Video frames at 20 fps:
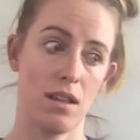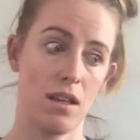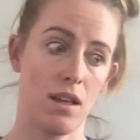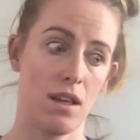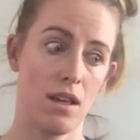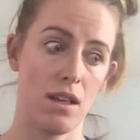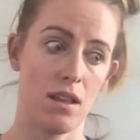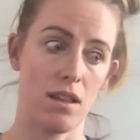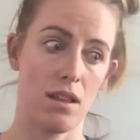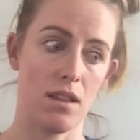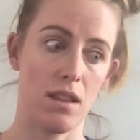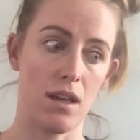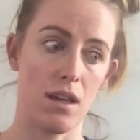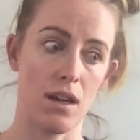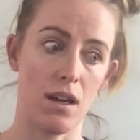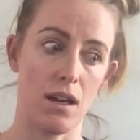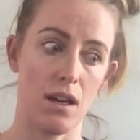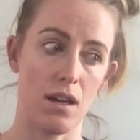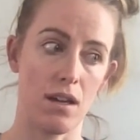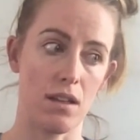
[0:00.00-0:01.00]

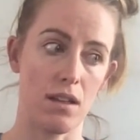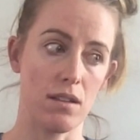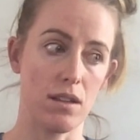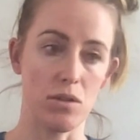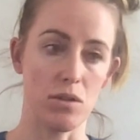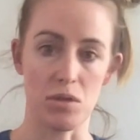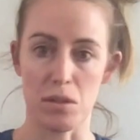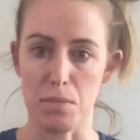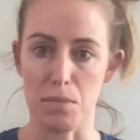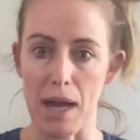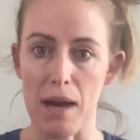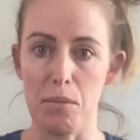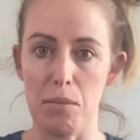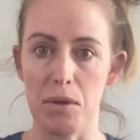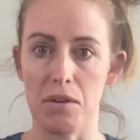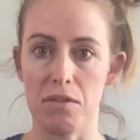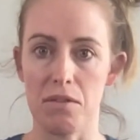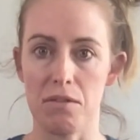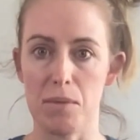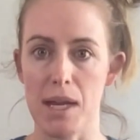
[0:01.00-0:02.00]
the loose bowel
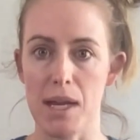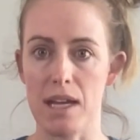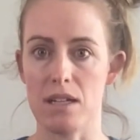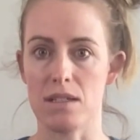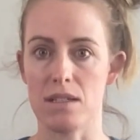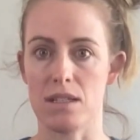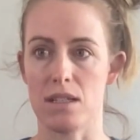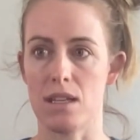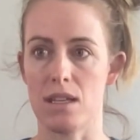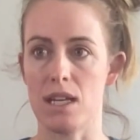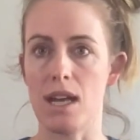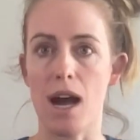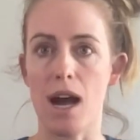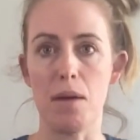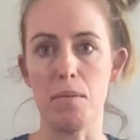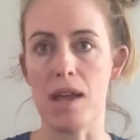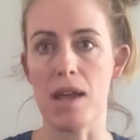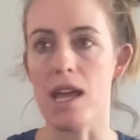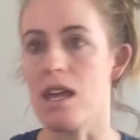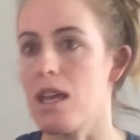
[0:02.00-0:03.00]
movements, the not
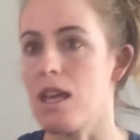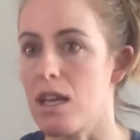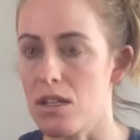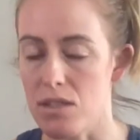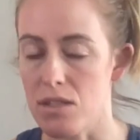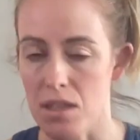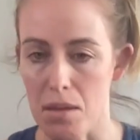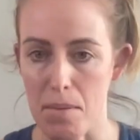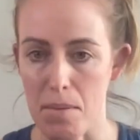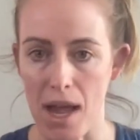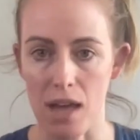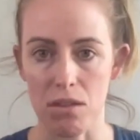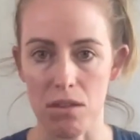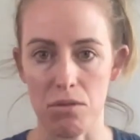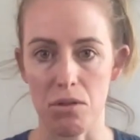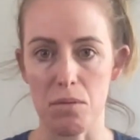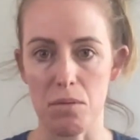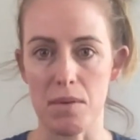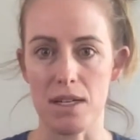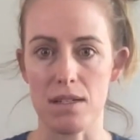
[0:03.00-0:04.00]
making it to the bathroom
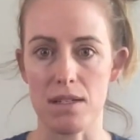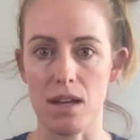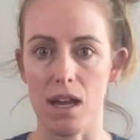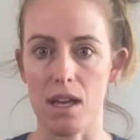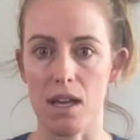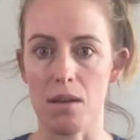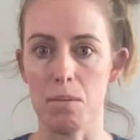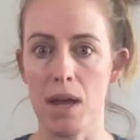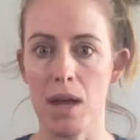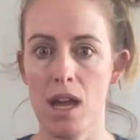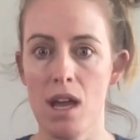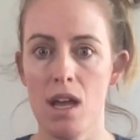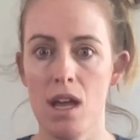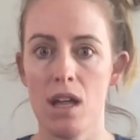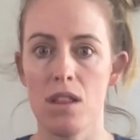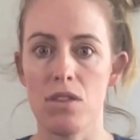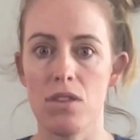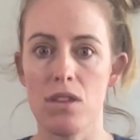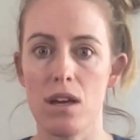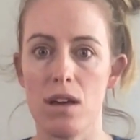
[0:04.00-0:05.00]
in time,
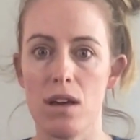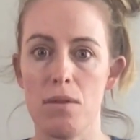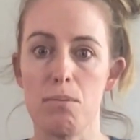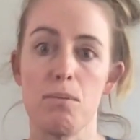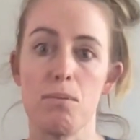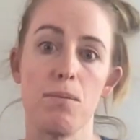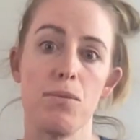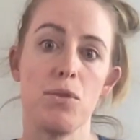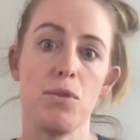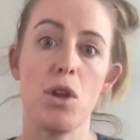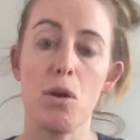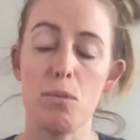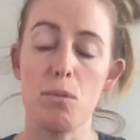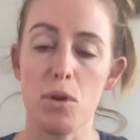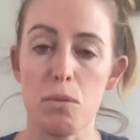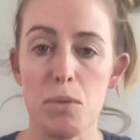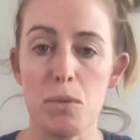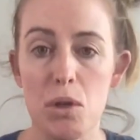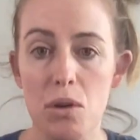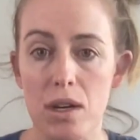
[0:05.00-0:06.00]
the no more
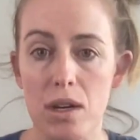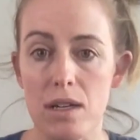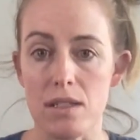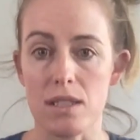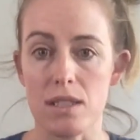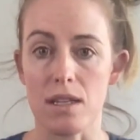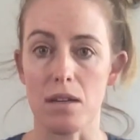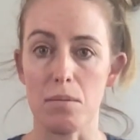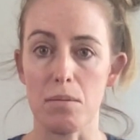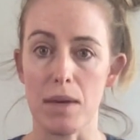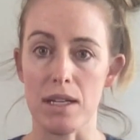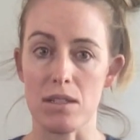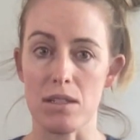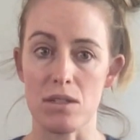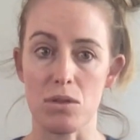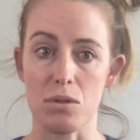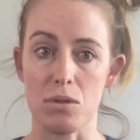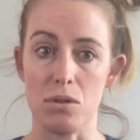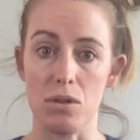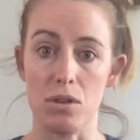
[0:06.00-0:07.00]
mucus in my
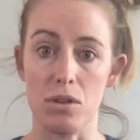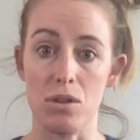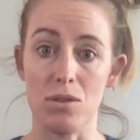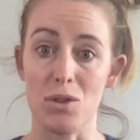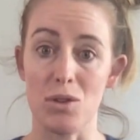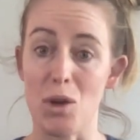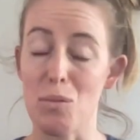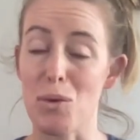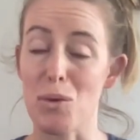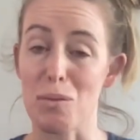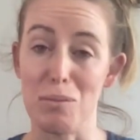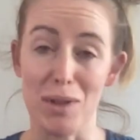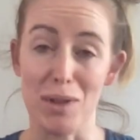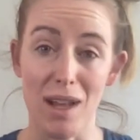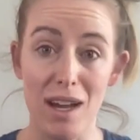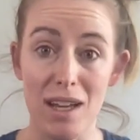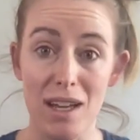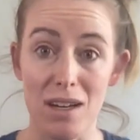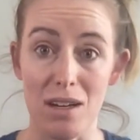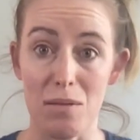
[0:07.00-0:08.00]
stool, no more blood
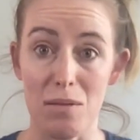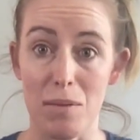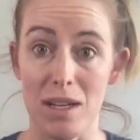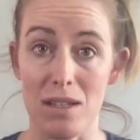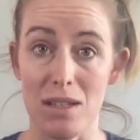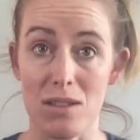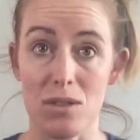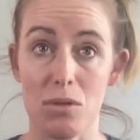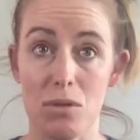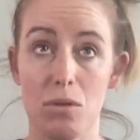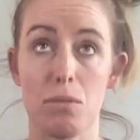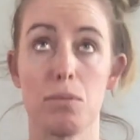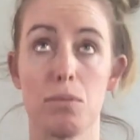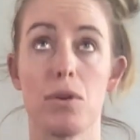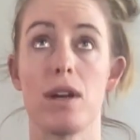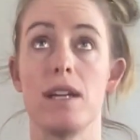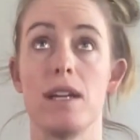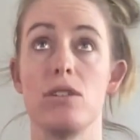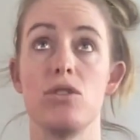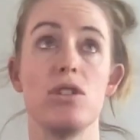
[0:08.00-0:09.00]
in my stool,
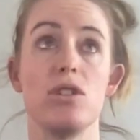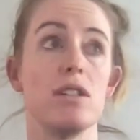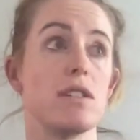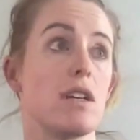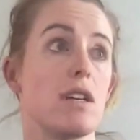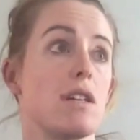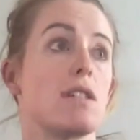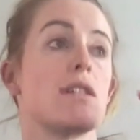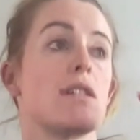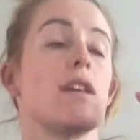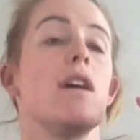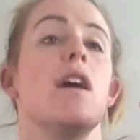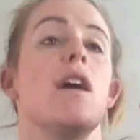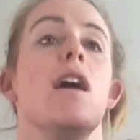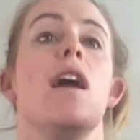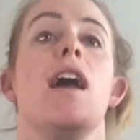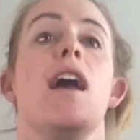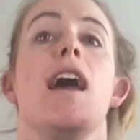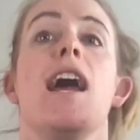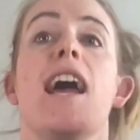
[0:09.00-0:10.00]
praise Jesus.
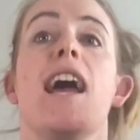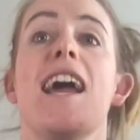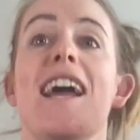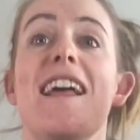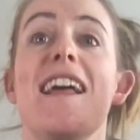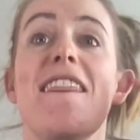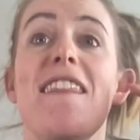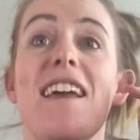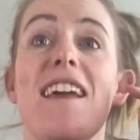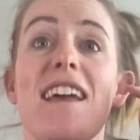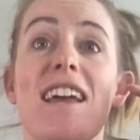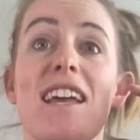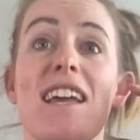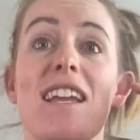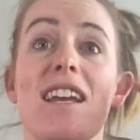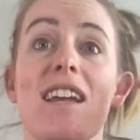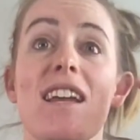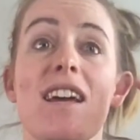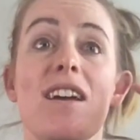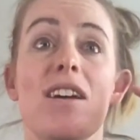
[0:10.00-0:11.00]
And
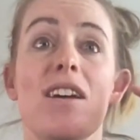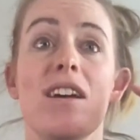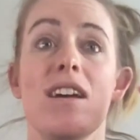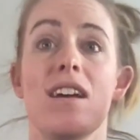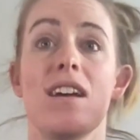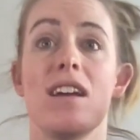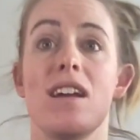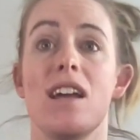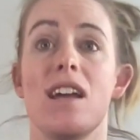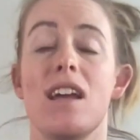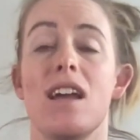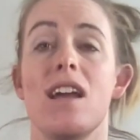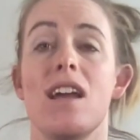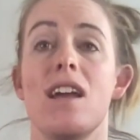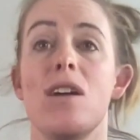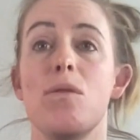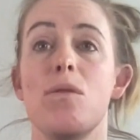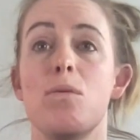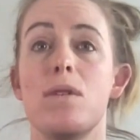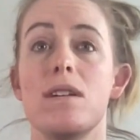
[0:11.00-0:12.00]
then
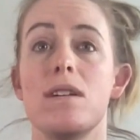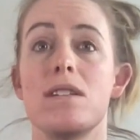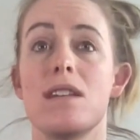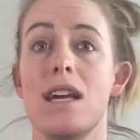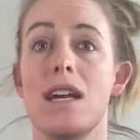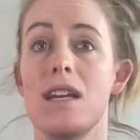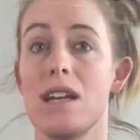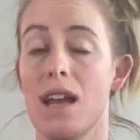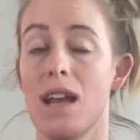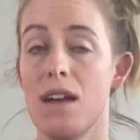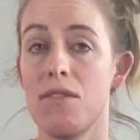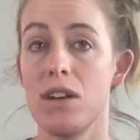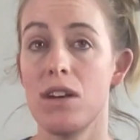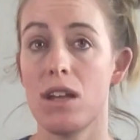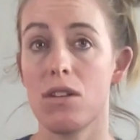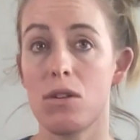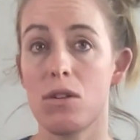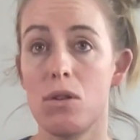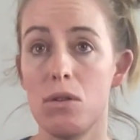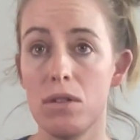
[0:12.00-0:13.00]
I didn't have another
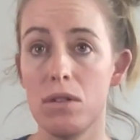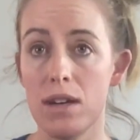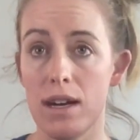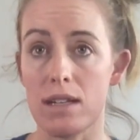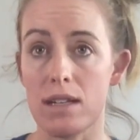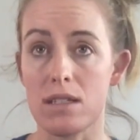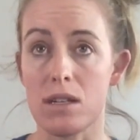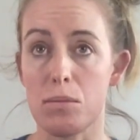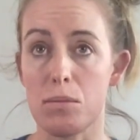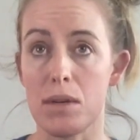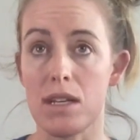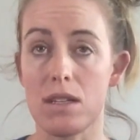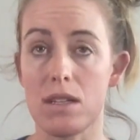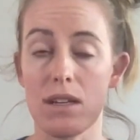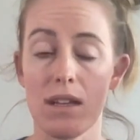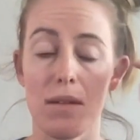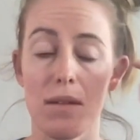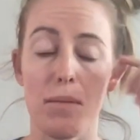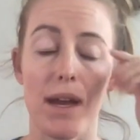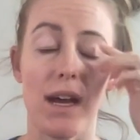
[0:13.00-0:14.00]
colonoscopy till
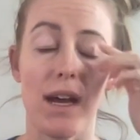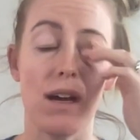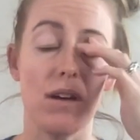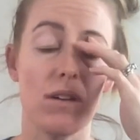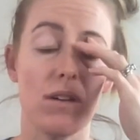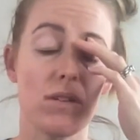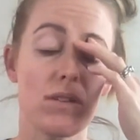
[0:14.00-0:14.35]
about,